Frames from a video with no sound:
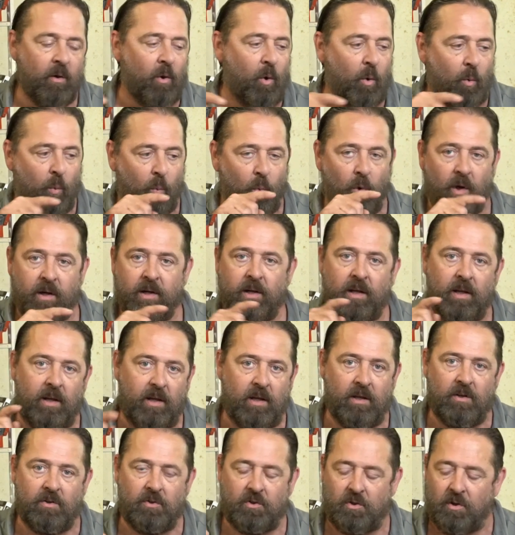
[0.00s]
1
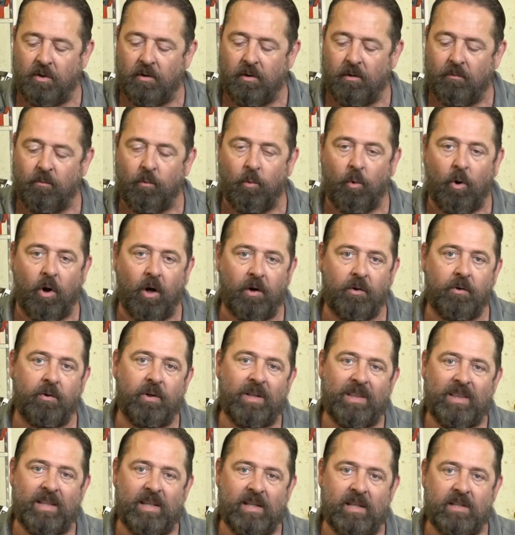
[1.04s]
inch of water
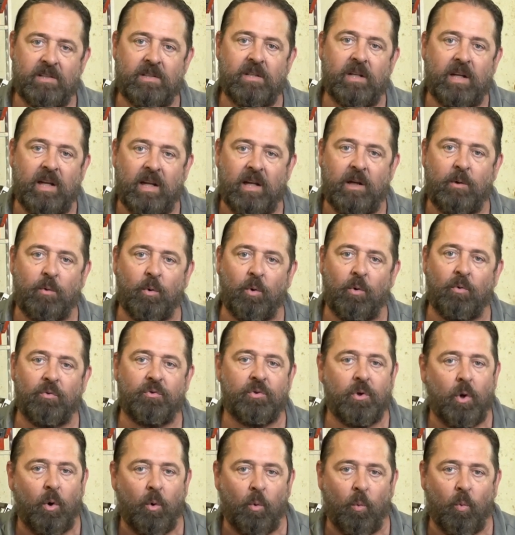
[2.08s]
in this
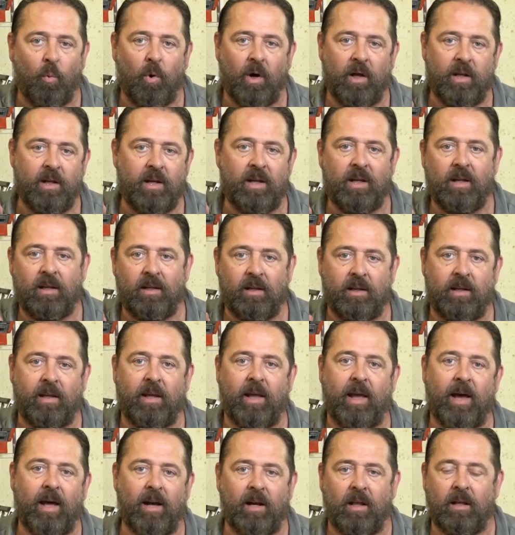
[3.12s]
equals 1
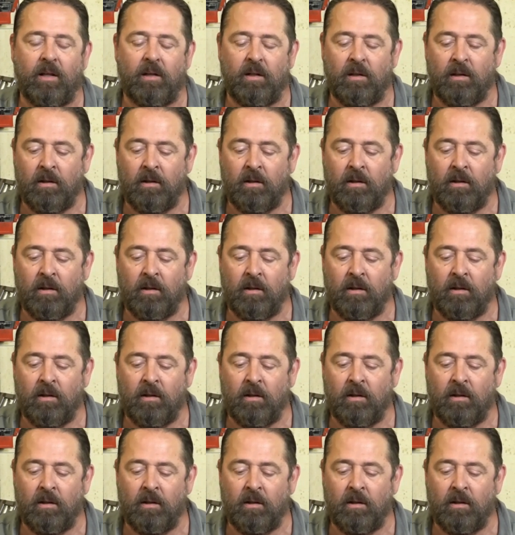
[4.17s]
gallon.